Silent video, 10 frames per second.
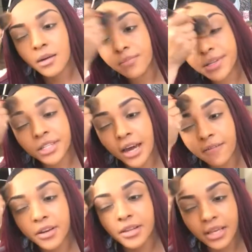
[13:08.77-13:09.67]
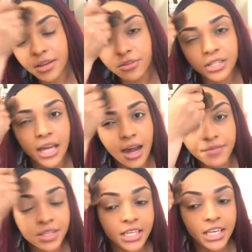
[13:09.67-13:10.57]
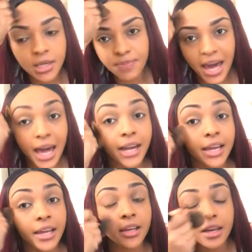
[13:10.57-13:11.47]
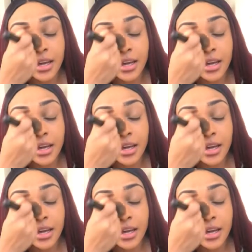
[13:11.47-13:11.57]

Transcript: but definitely you just have to keep at it.